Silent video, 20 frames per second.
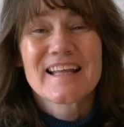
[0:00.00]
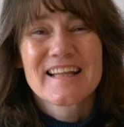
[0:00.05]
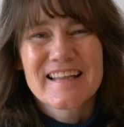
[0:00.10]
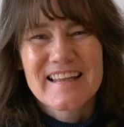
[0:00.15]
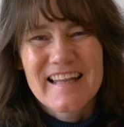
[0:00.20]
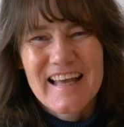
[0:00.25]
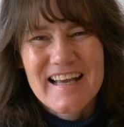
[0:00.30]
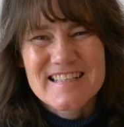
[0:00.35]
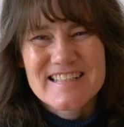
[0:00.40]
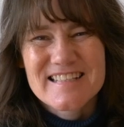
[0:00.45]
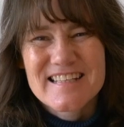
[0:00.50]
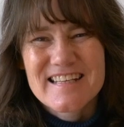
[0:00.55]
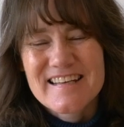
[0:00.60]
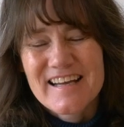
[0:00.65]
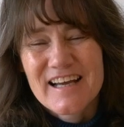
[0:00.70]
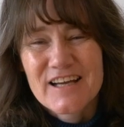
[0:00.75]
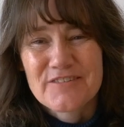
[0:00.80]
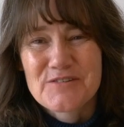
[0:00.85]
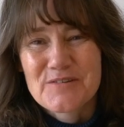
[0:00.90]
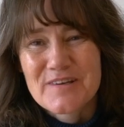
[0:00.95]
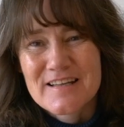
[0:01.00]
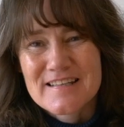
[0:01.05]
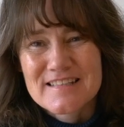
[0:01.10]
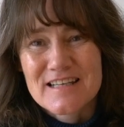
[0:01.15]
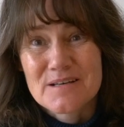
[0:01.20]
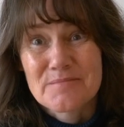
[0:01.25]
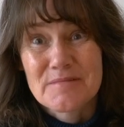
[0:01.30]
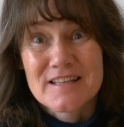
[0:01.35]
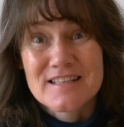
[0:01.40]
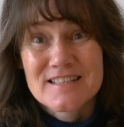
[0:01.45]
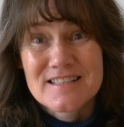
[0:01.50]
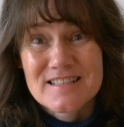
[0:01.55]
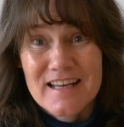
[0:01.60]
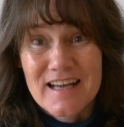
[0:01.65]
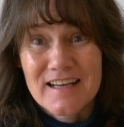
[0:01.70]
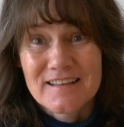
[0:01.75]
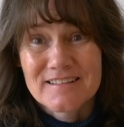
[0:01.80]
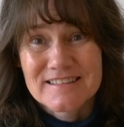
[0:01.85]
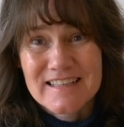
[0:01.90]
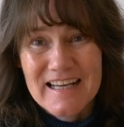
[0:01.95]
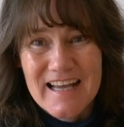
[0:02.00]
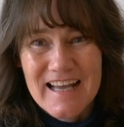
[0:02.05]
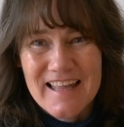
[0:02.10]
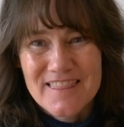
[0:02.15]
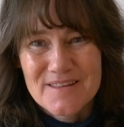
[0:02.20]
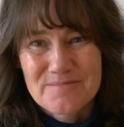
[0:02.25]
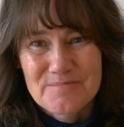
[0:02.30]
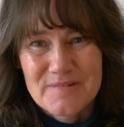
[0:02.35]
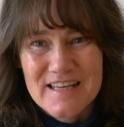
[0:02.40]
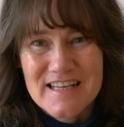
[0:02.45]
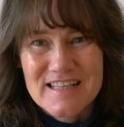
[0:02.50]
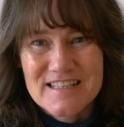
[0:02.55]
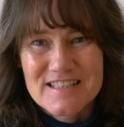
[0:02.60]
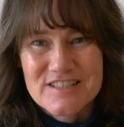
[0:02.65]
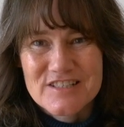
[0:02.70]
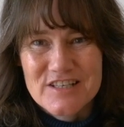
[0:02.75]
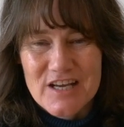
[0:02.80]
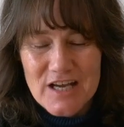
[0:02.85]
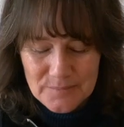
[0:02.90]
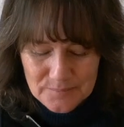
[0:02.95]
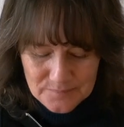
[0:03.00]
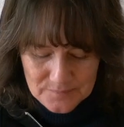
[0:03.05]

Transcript: Let's see now if you can tell me the sound and the picture.